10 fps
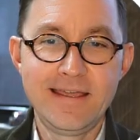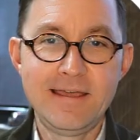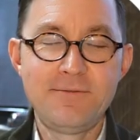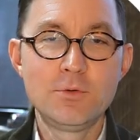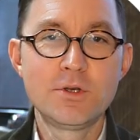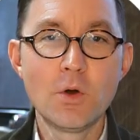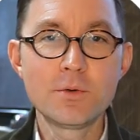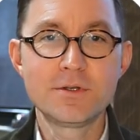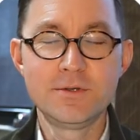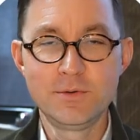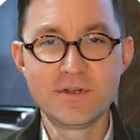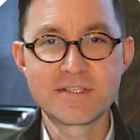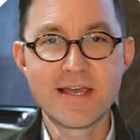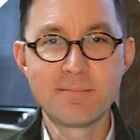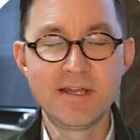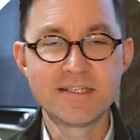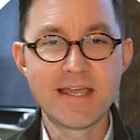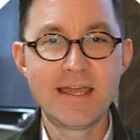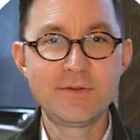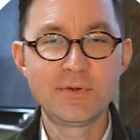if you don't do this segment
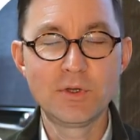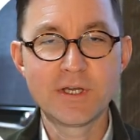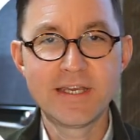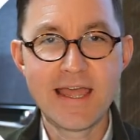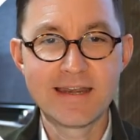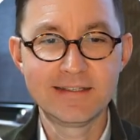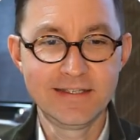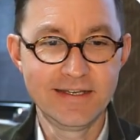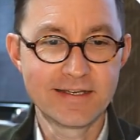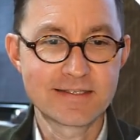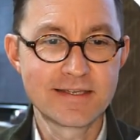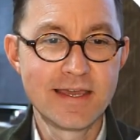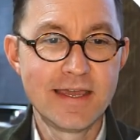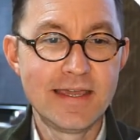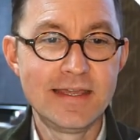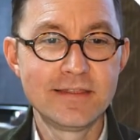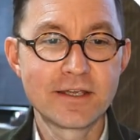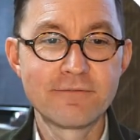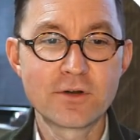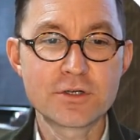and you look at analytics in the
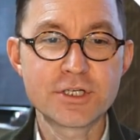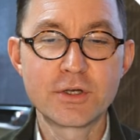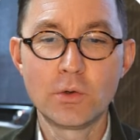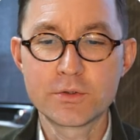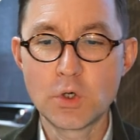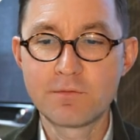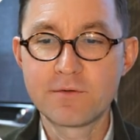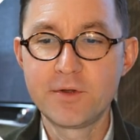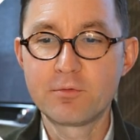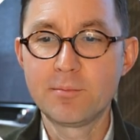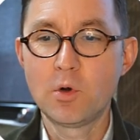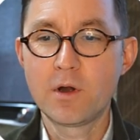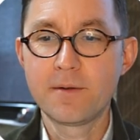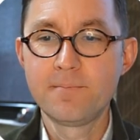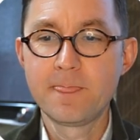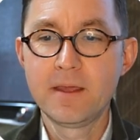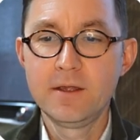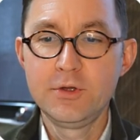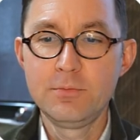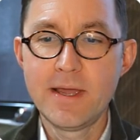conversion goals overview report,
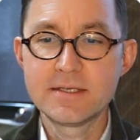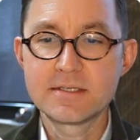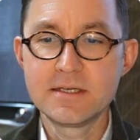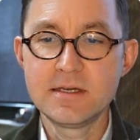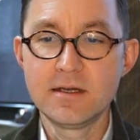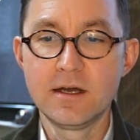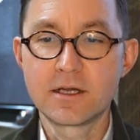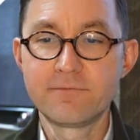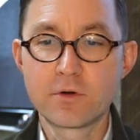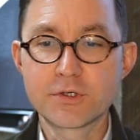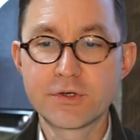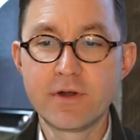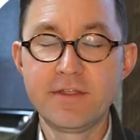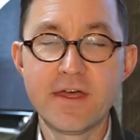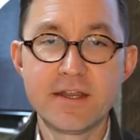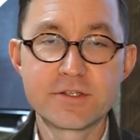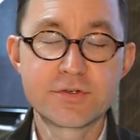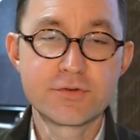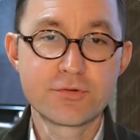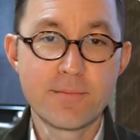you may see a conversion rate that is
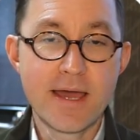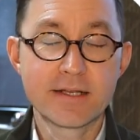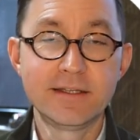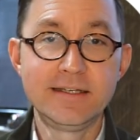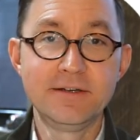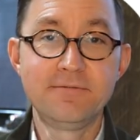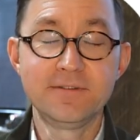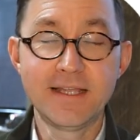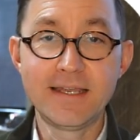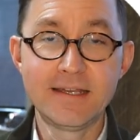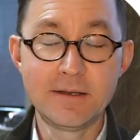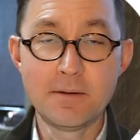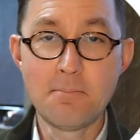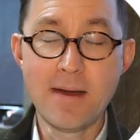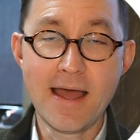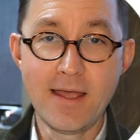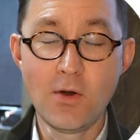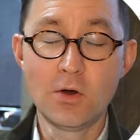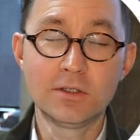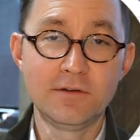dramatically deflated by
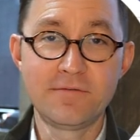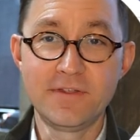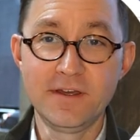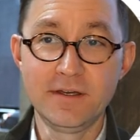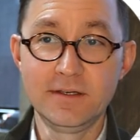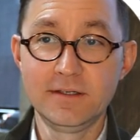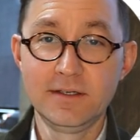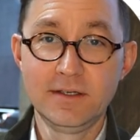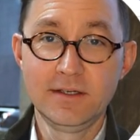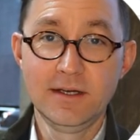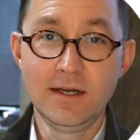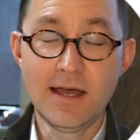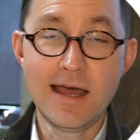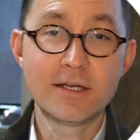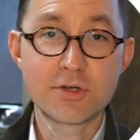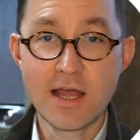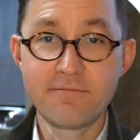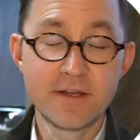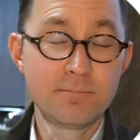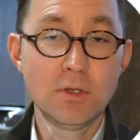all of the uh, high
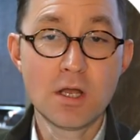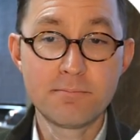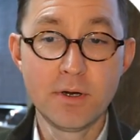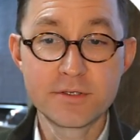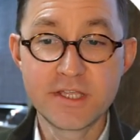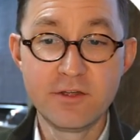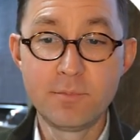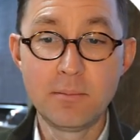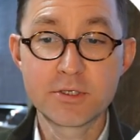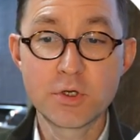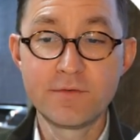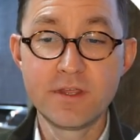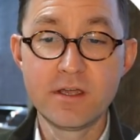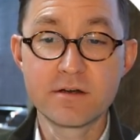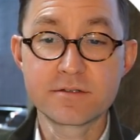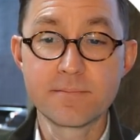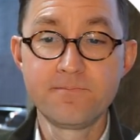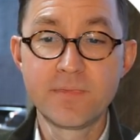traffic blog posts that you've published over the years.